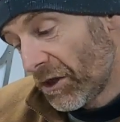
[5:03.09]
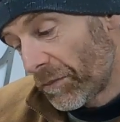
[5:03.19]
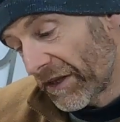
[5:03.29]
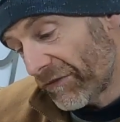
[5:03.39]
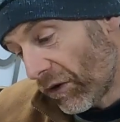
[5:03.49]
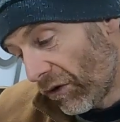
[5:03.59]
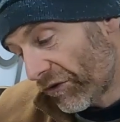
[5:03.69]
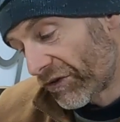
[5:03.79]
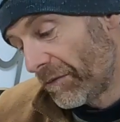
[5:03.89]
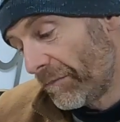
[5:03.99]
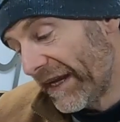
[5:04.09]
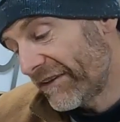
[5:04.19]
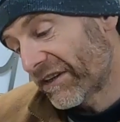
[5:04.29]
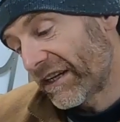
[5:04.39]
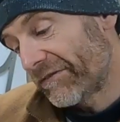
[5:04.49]
But they're also
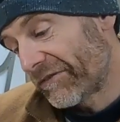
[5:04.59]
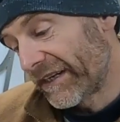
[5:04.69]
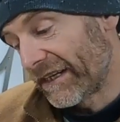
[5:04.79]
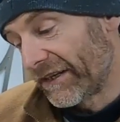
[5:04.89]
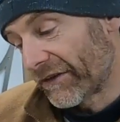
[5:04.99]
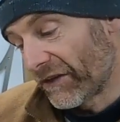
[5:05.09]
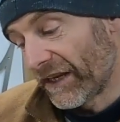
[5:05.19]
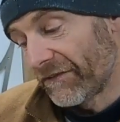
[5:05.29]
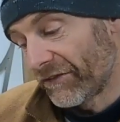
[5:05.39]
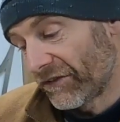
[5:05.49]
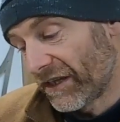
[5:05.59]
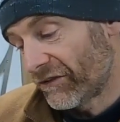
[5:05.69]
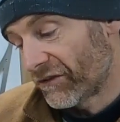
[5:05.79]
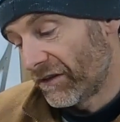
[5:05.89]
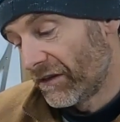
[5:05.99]
amazingly friendly and creative as a
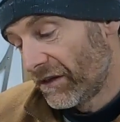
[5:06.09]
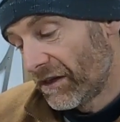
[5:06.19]
nation.